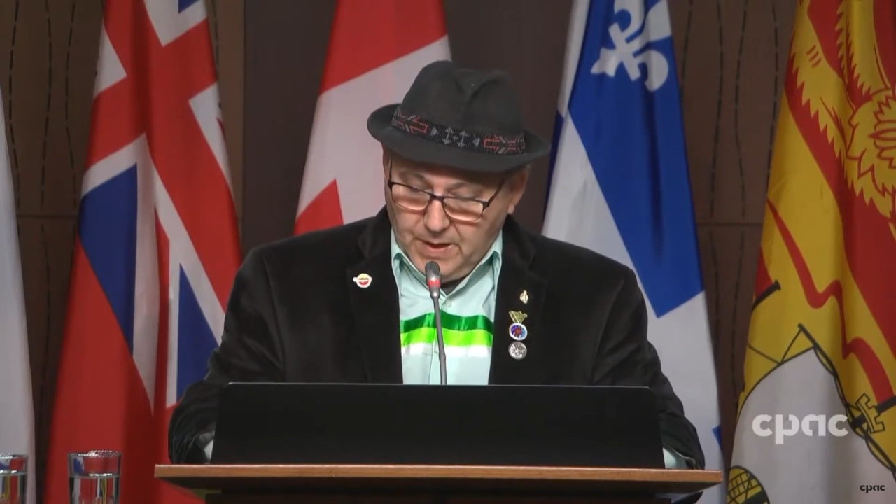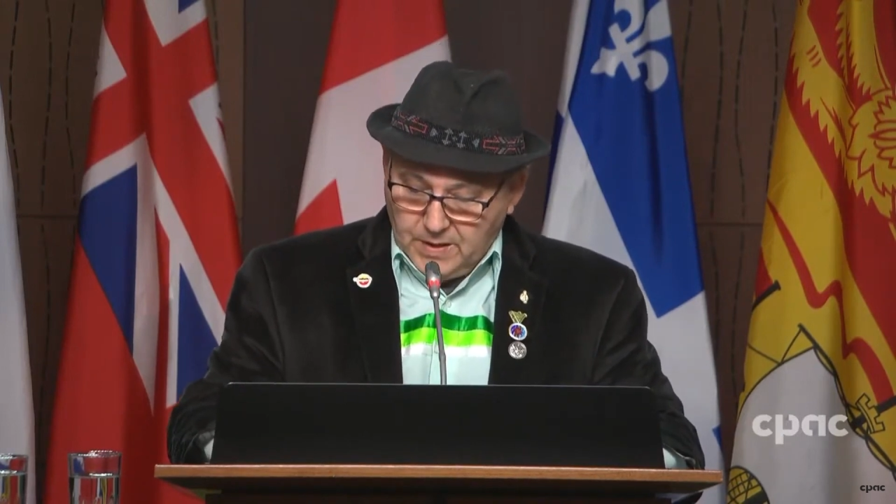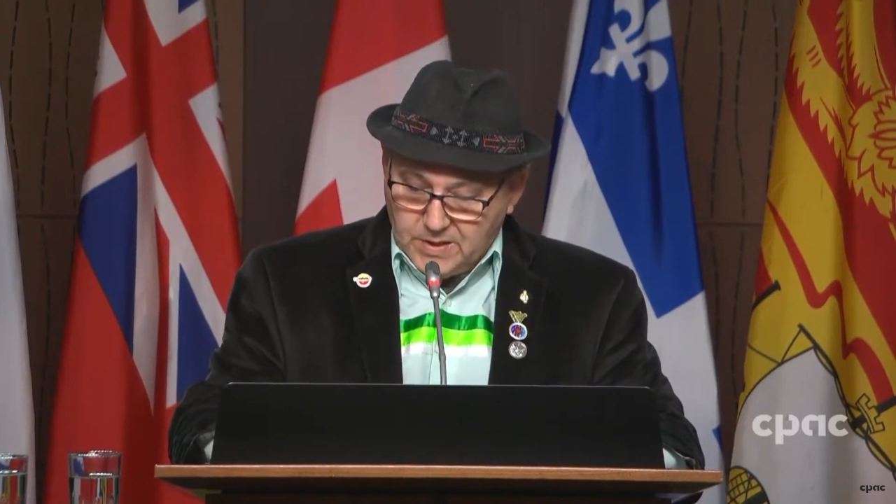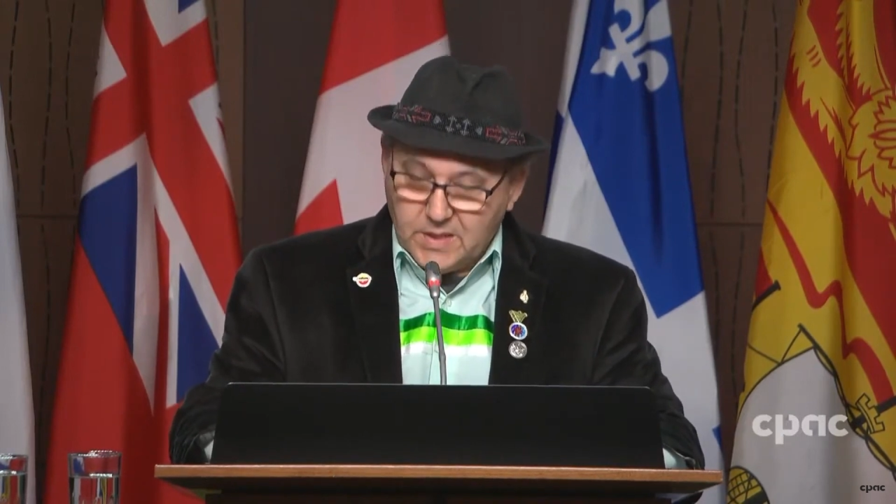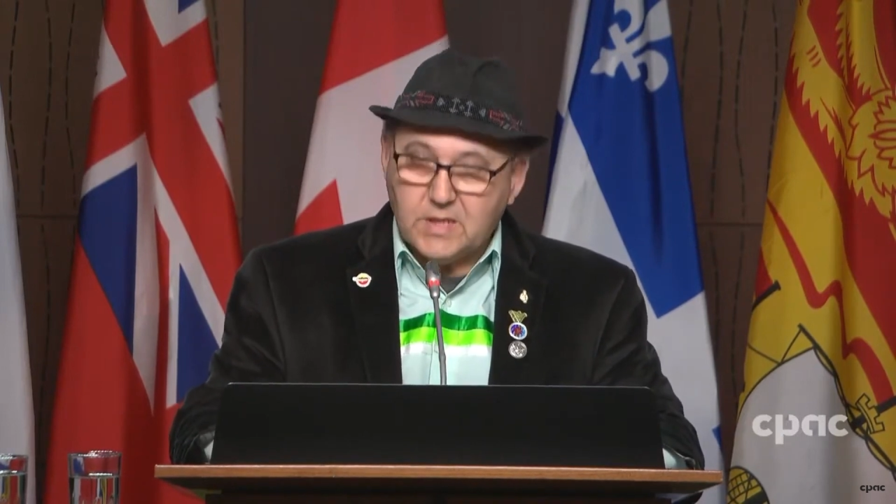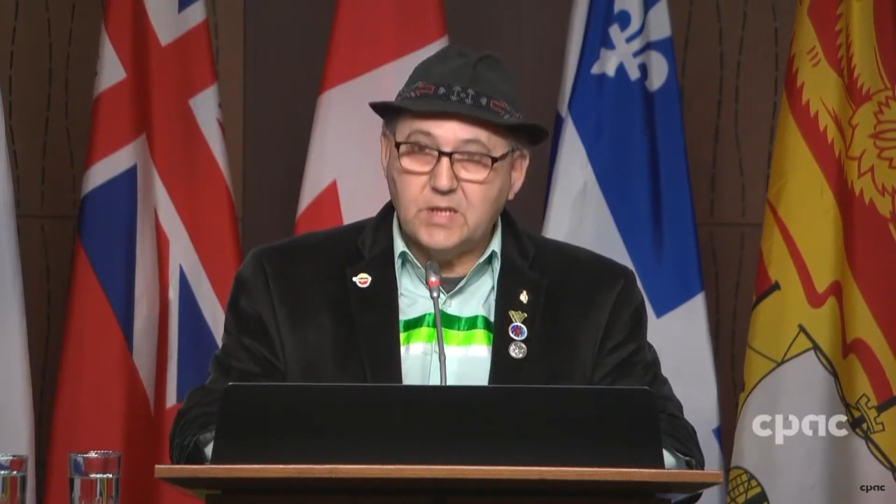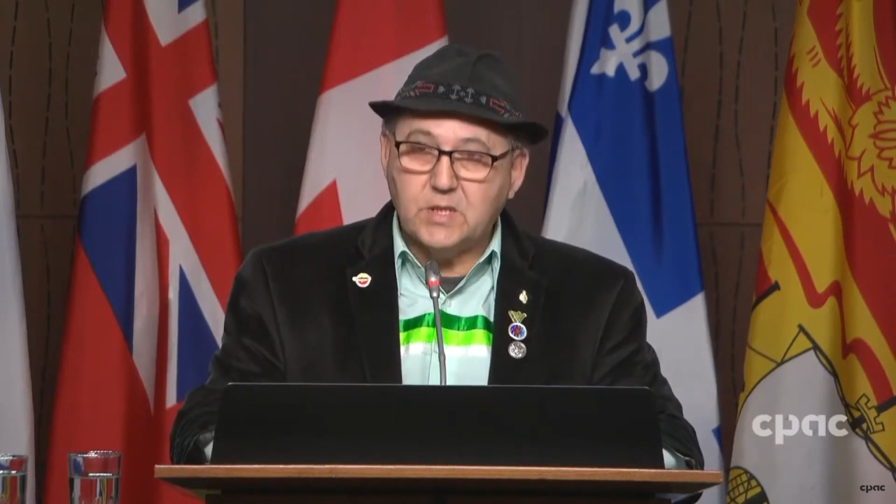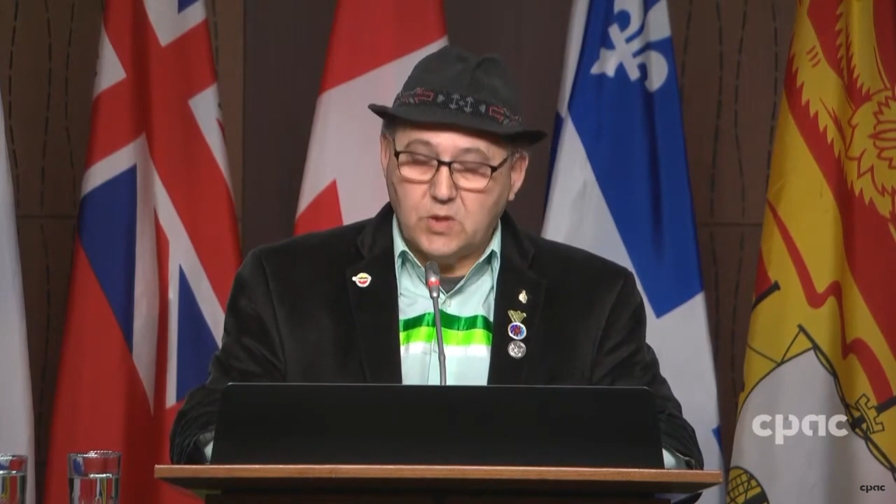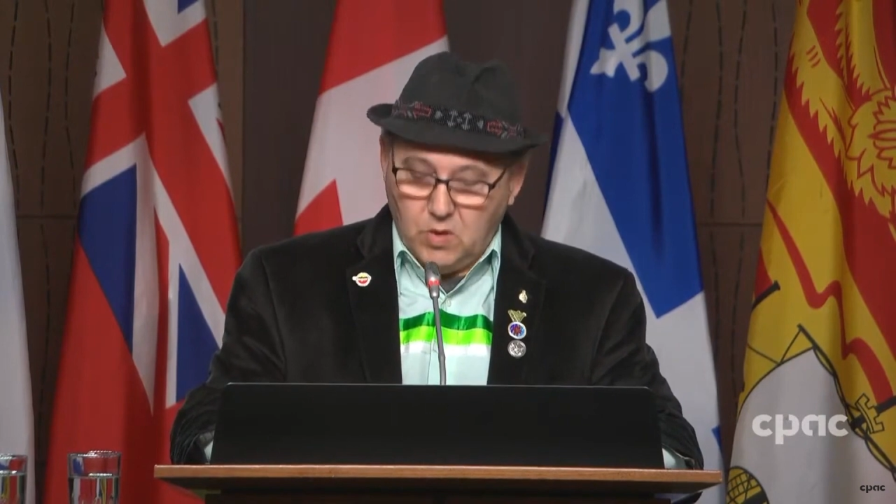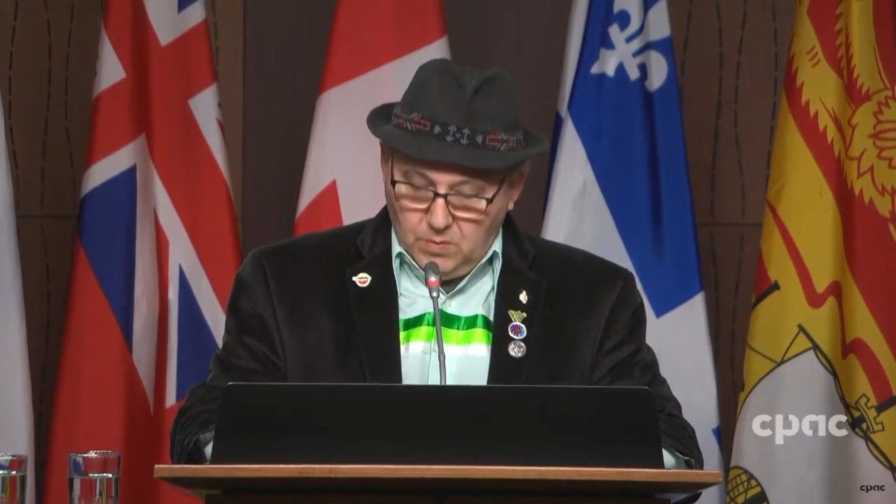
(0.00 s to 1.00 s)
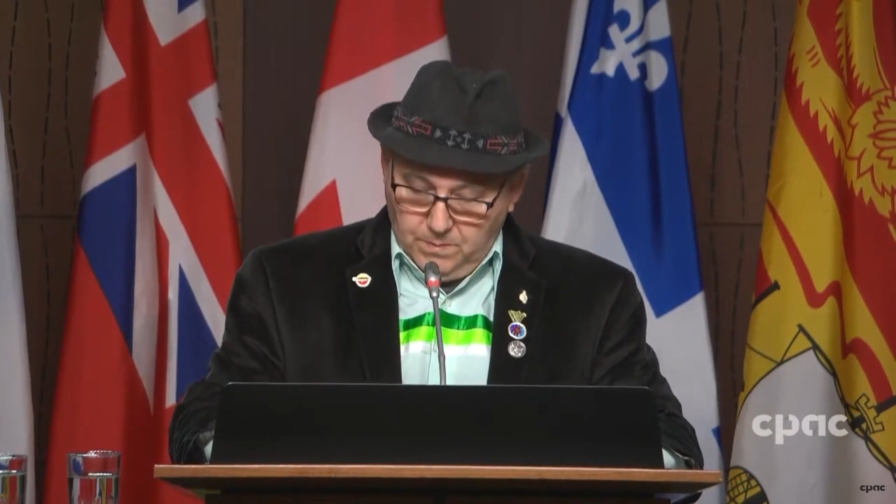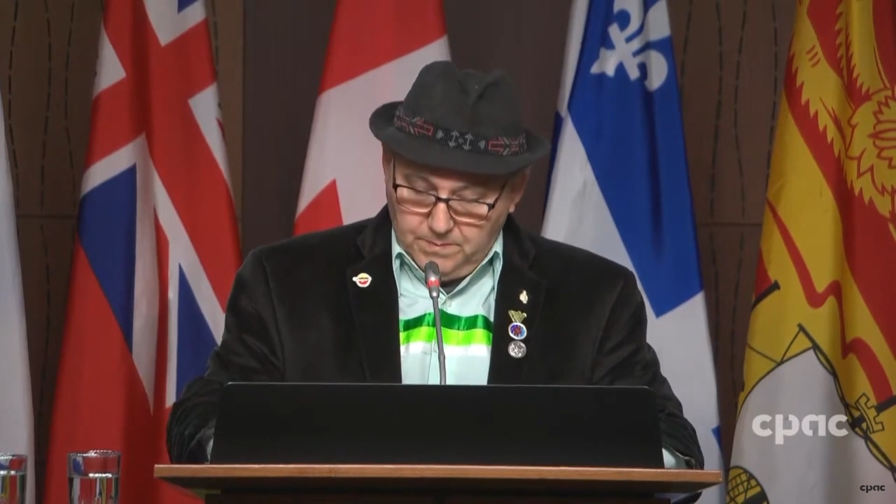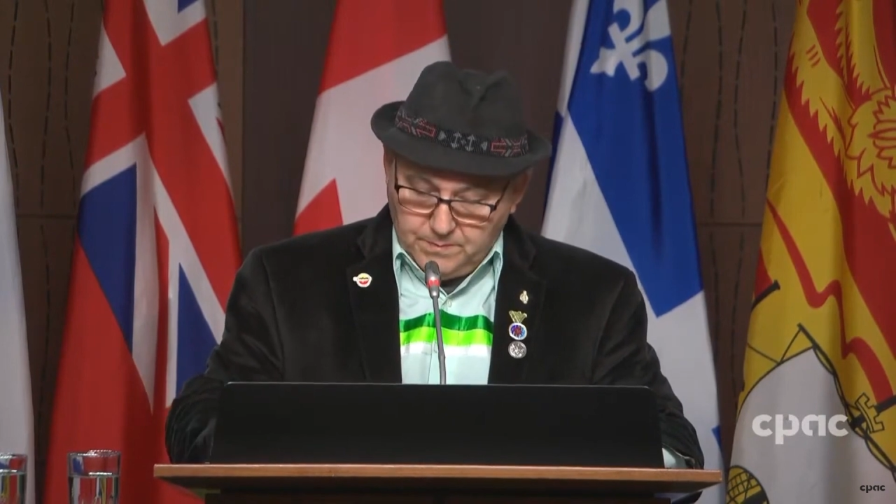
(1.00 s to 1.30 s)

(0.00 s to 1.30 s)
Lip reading: 60 Scoop,